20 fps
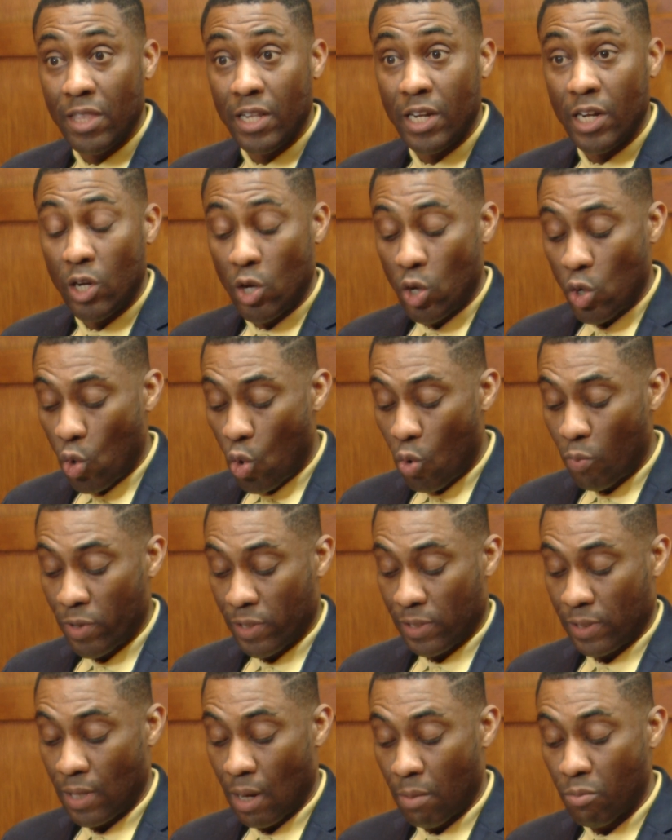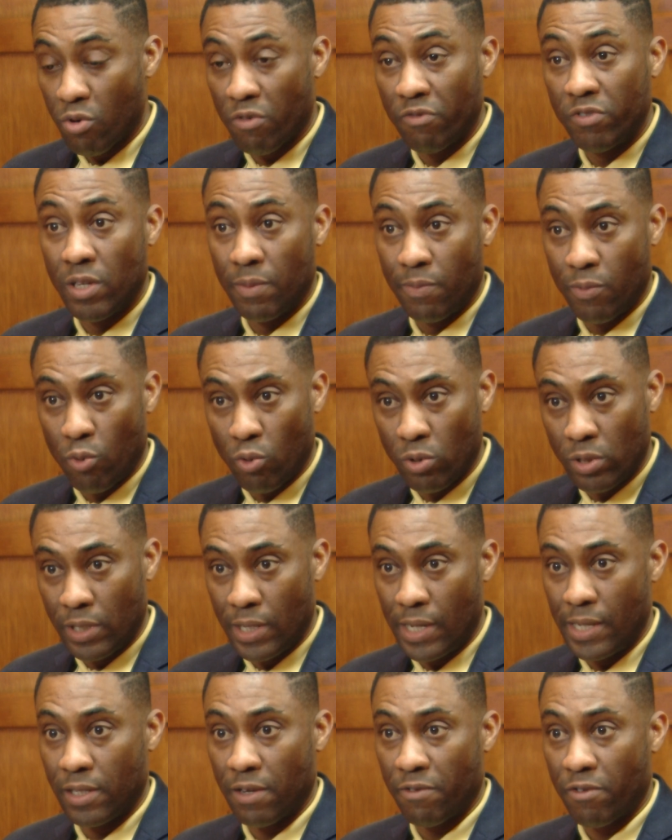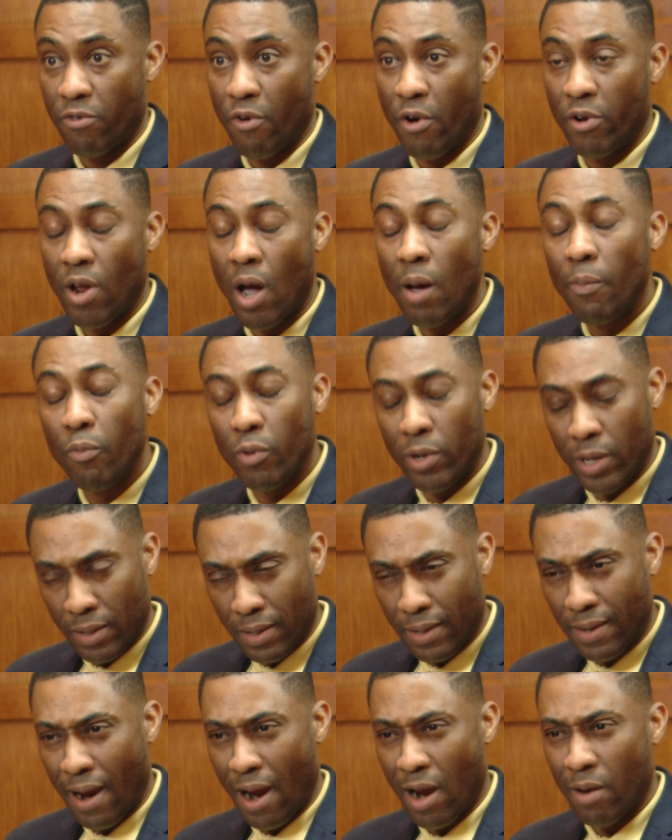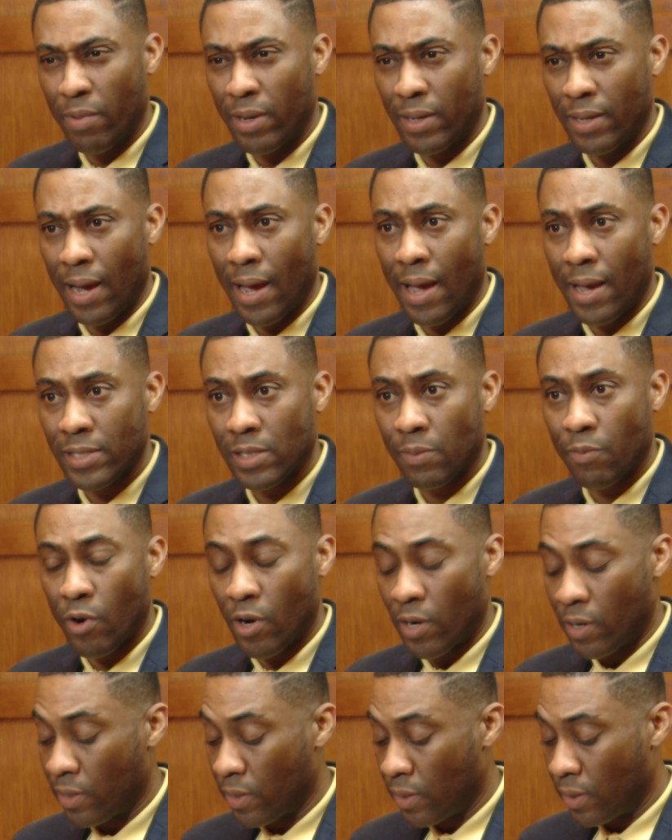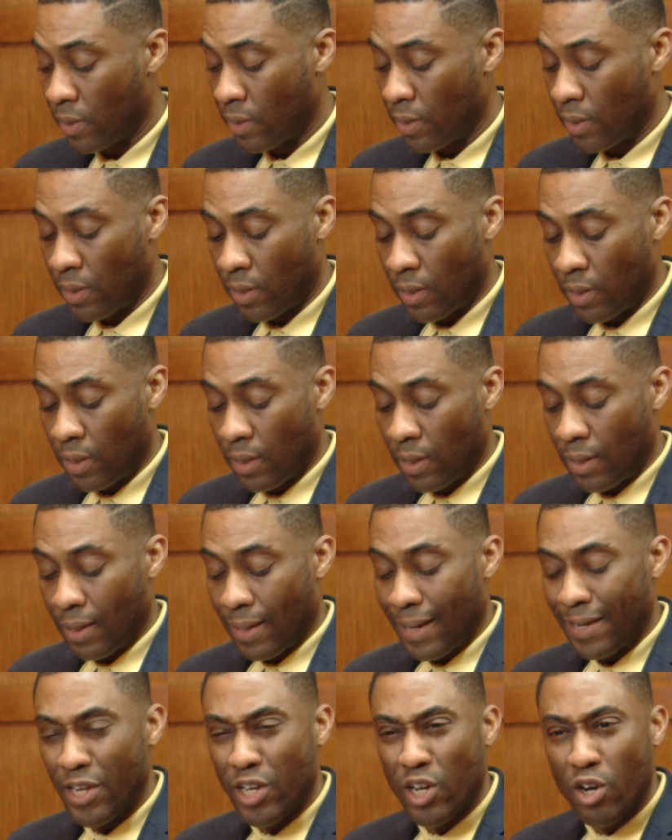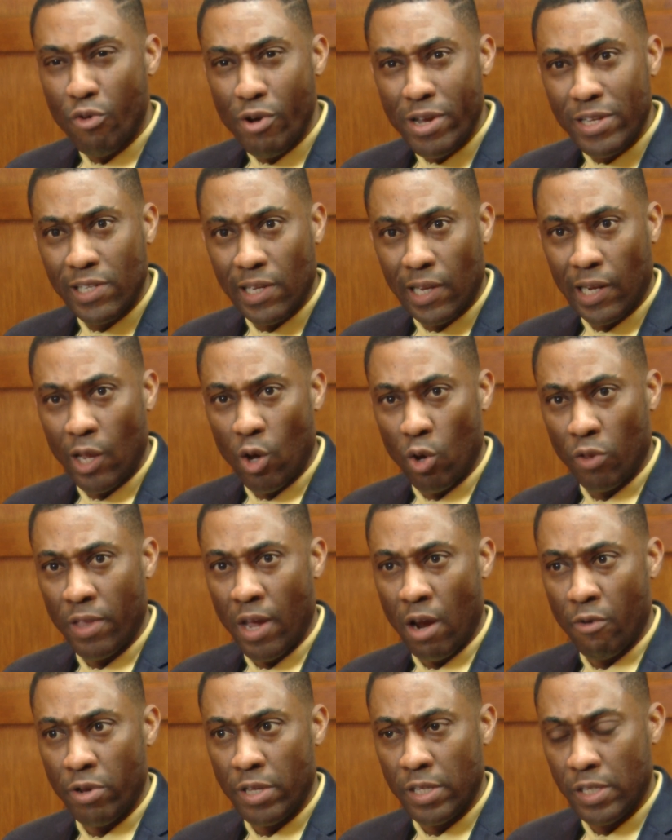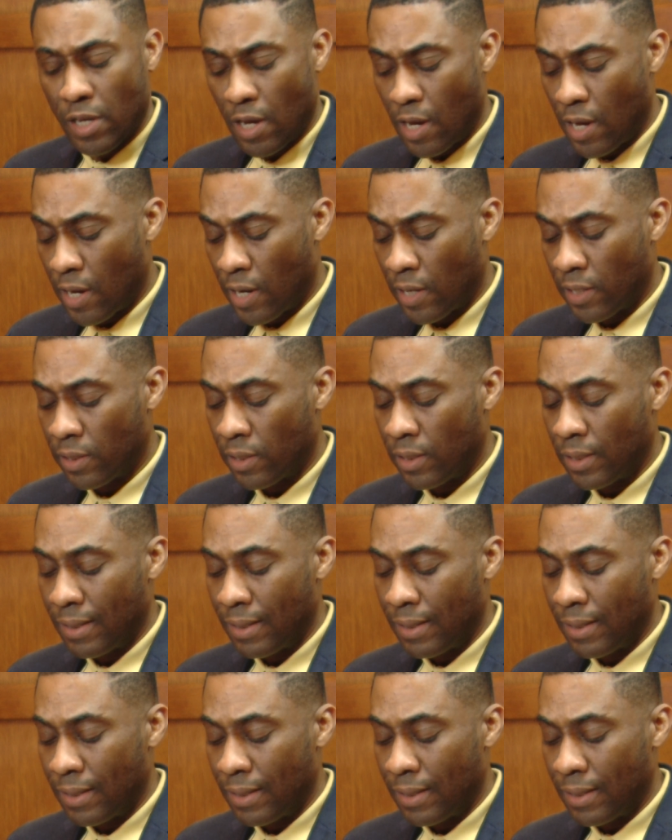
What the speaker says: that an enormous number of deportees have grown up within the Caribbean diaspora, and increasingly on their return,